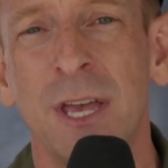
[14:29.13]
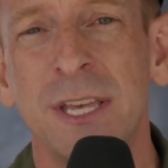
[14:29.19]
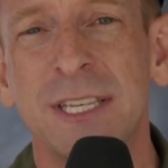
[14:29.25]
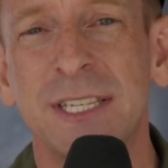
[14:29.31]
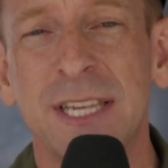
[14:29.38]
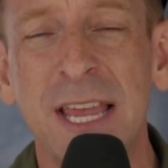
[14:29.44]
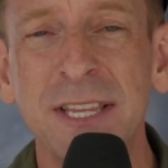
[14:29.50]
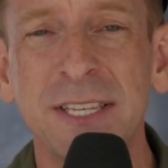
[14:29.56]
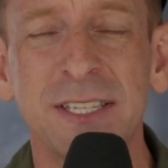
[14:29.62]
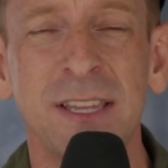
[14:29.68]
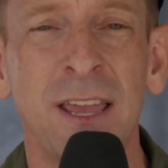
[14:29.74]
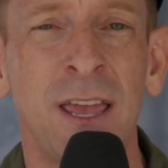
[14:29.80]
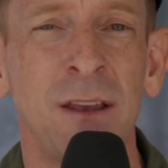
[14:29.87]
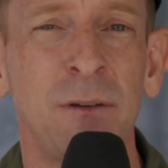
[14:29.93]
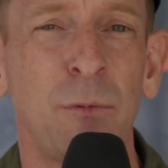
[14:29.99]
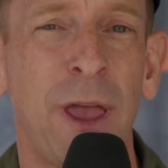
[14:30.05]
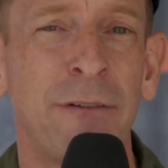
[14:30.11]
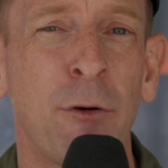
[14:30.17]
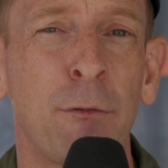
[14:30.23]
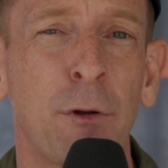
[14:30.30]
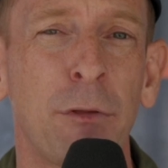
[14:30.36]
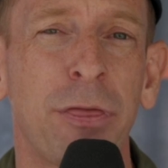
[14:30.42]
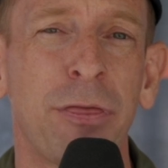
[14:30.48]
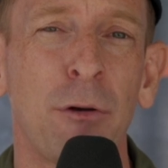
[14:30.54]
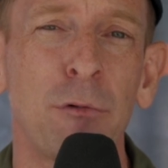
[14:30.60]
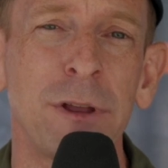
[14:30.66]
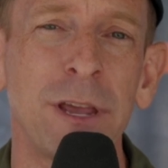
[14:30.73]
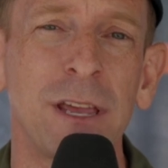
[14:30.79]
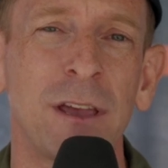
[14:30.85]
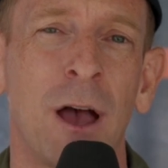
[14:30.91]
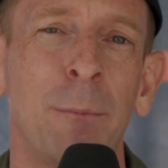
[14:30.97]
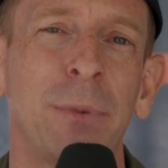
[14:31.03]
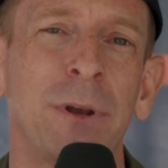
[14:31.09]
Since then, we have over 30
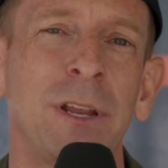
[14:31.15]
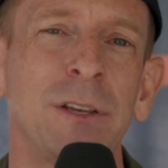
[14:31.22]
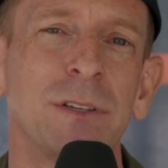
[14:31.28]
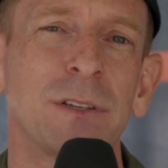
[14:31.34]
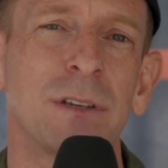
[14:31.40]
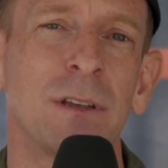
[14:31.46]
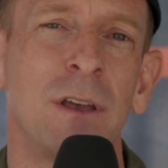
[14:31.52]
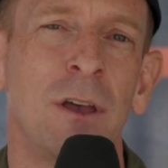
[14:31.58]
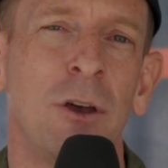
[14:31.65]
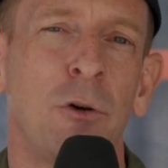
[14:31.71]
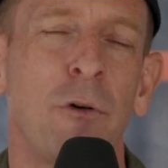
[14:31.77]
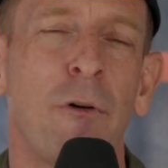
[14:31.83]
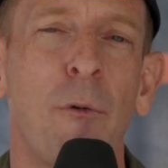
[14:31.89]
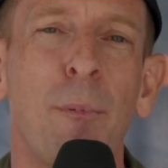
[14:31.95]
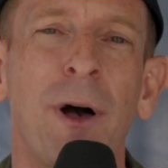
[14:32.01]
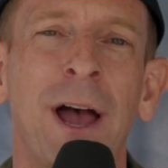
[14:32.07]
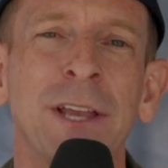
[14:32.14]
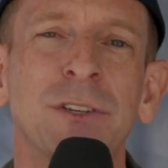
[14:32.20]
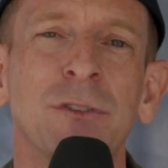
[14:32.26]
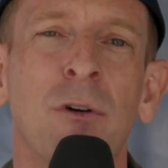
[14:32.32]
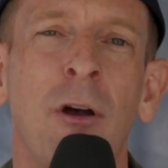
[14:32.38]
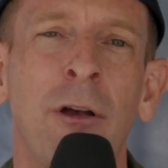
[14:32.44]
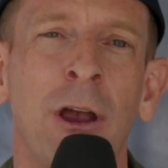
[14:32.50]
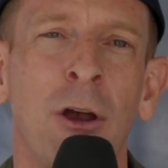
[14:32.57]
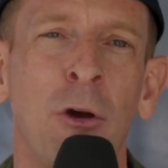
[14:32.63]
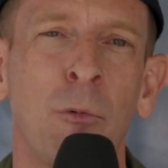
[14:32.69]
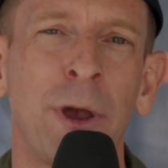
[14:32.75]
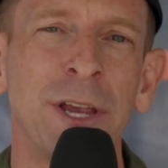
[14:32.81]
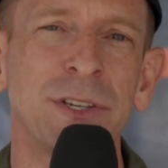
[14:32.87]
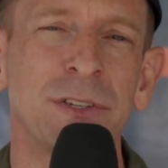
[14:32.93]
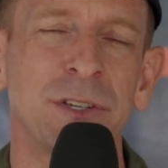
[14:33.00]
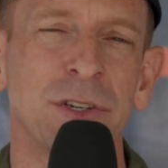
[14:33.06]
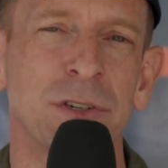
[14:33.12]
companies who have applied to our air
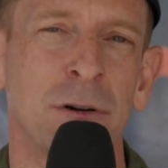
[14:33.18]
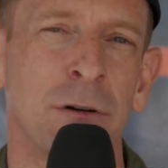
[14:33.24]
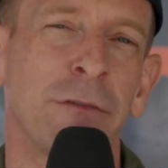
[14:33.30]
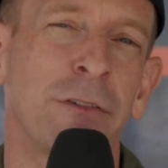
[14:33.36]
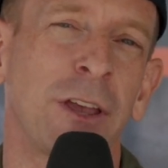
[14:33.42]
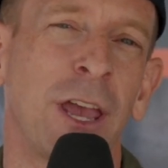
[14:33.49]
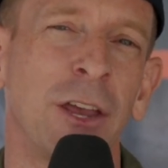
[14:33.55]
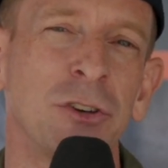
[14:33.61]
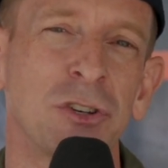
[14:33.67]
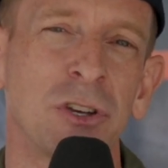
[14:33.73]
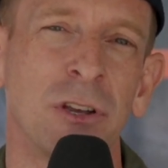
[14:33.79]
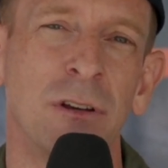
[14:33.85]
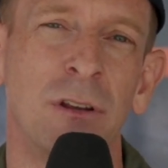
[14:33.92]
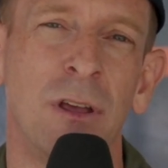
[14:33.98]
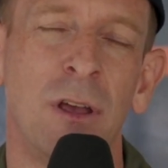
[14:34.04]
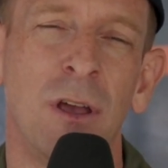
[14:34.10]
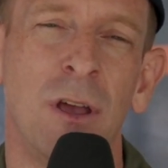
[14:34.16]
race to certification.